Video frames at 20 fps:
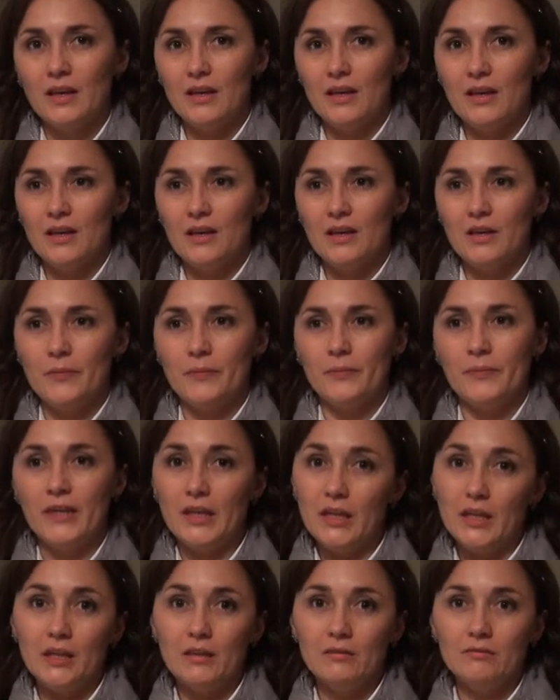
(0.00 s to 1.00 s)
um,
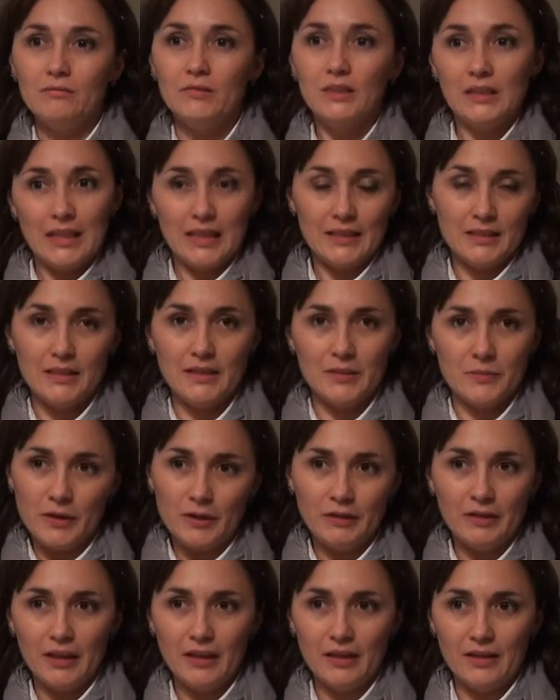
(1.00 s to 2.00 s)
in Latin
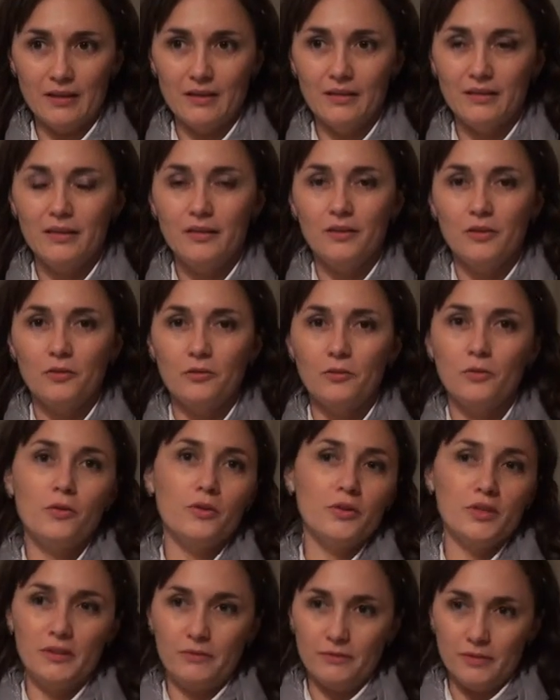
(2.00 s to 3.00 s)
America
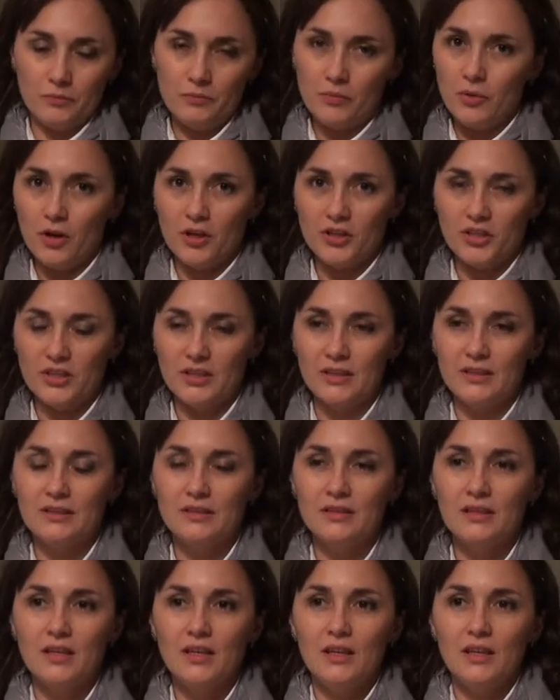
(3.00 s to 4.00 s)
for different
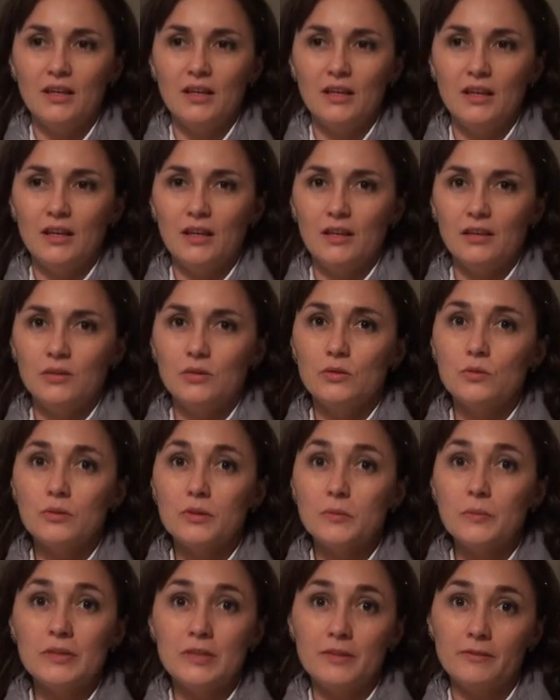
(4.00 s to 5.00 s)
projects. Uh,
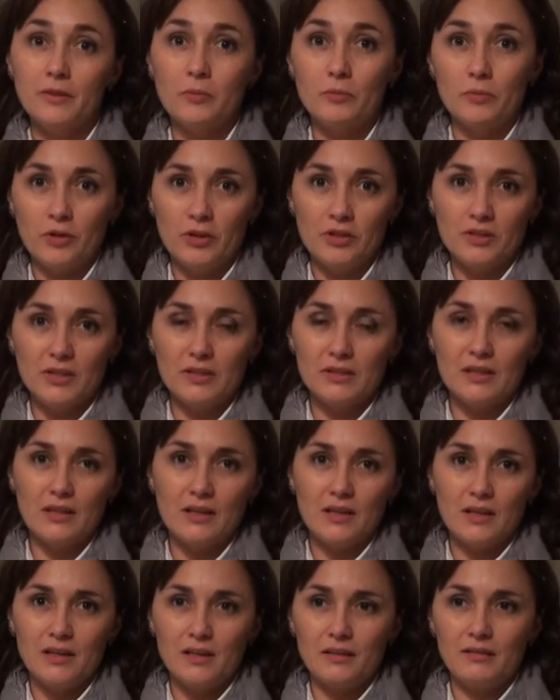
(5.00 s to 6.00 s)
two specific projects
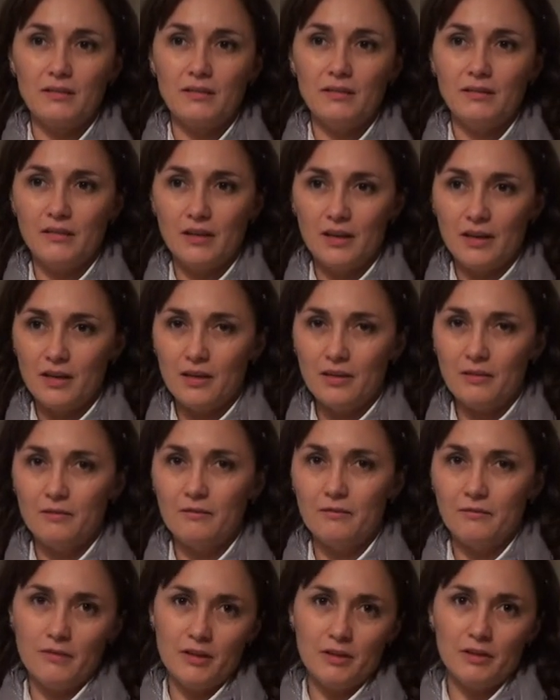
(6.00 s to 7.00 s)
that are
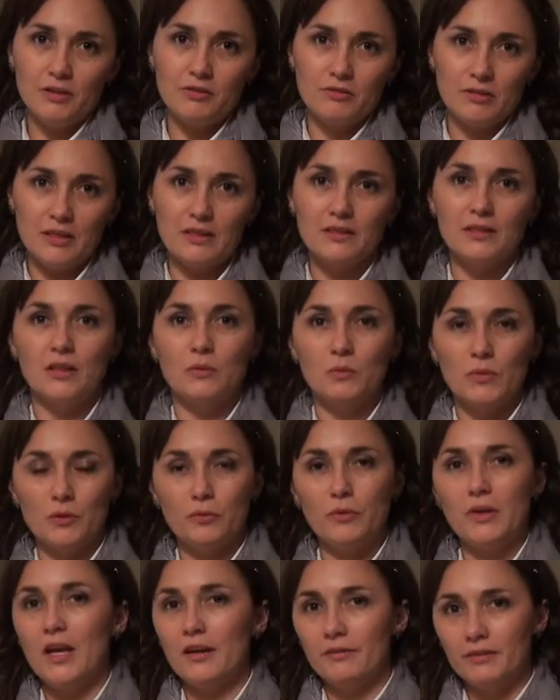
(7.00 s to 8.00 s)
uh, very interesting
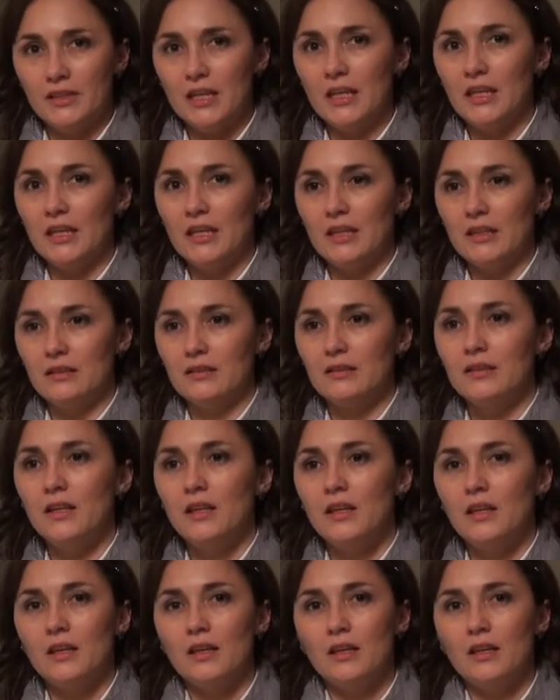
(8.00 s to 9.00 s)
where we have taken
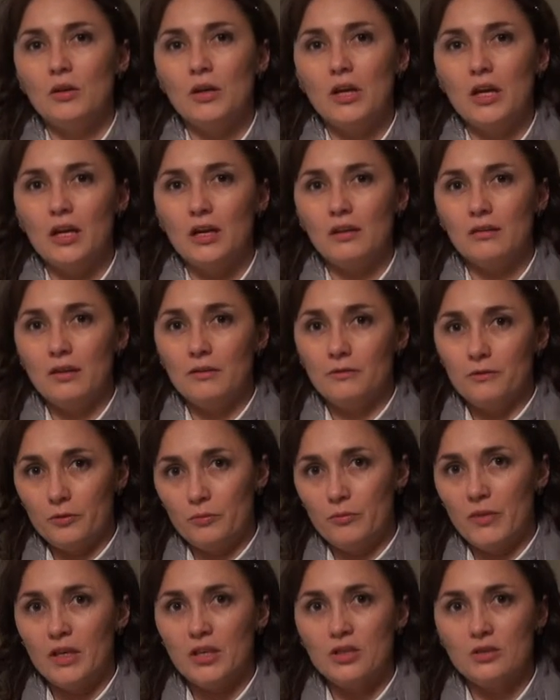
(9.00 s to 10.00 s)
uh, the
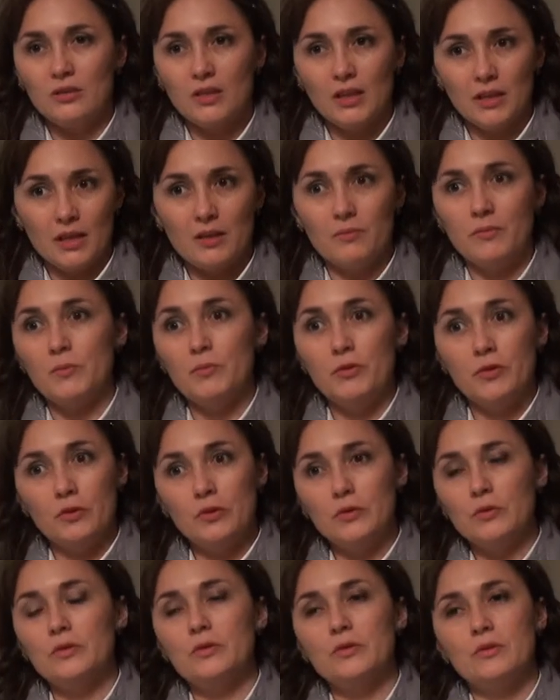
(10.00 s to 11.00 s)
information that can be
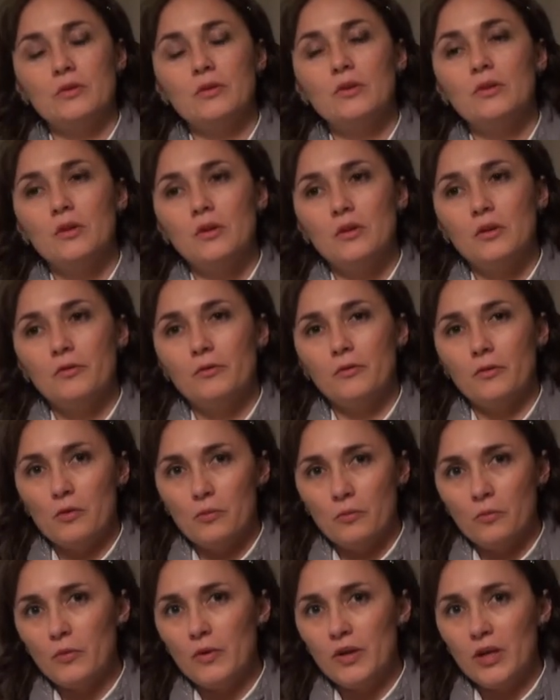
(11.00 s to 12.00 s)
produced
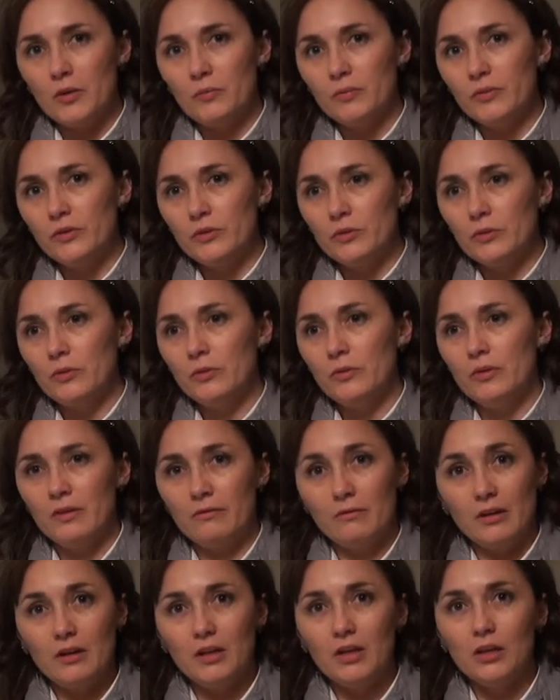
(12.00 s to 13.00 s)
from WEAP to
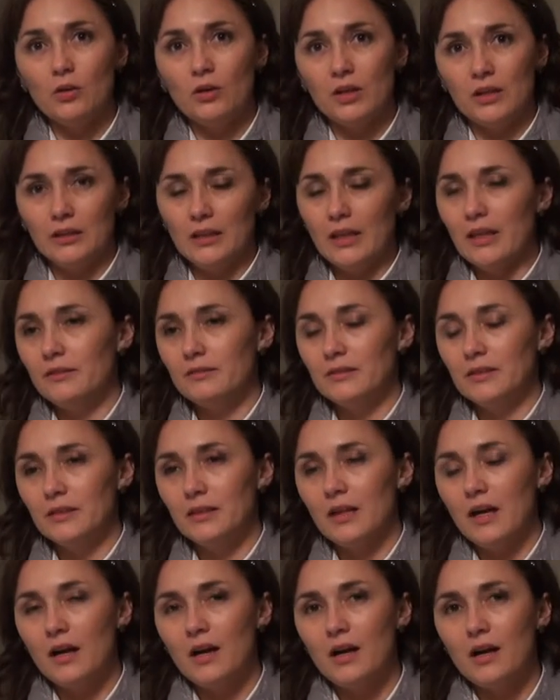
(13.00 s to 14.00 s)
the very local
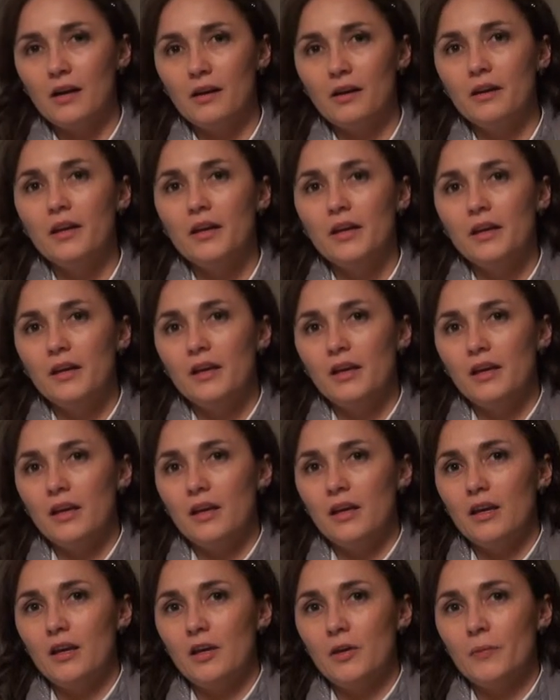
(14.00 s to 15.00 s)
level are
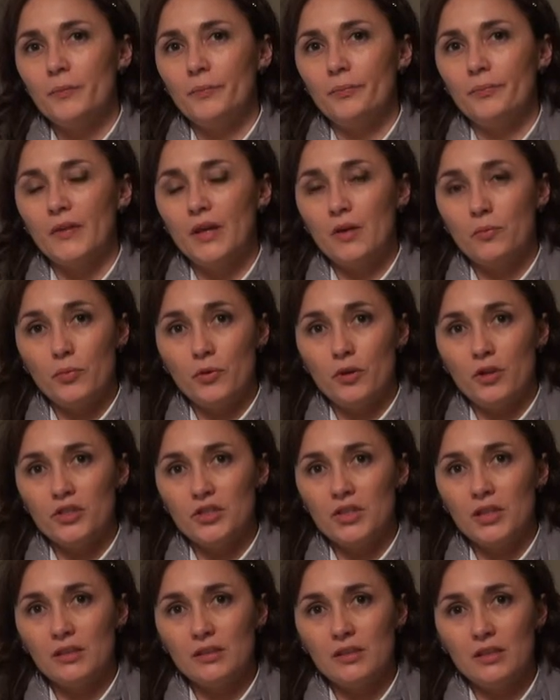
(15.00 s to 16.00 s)
um, a
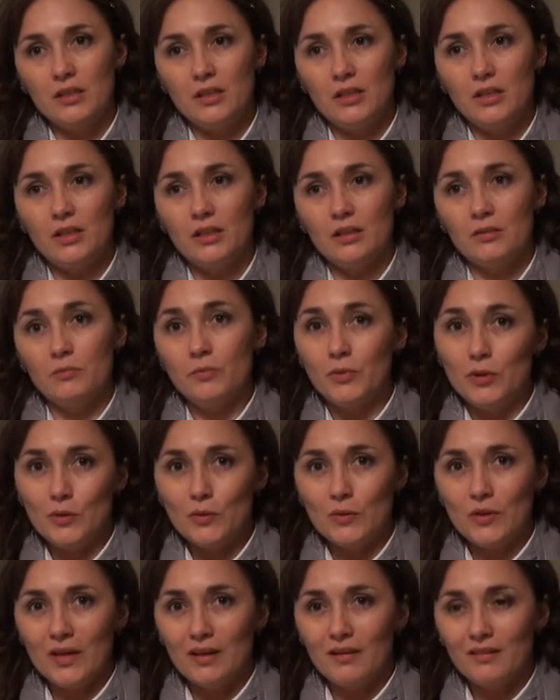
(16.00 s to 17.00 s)
project in
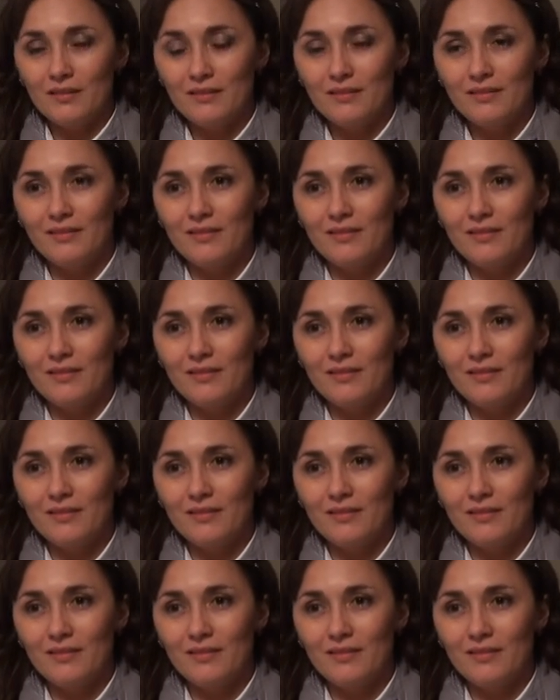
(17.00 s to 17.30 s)
Piura,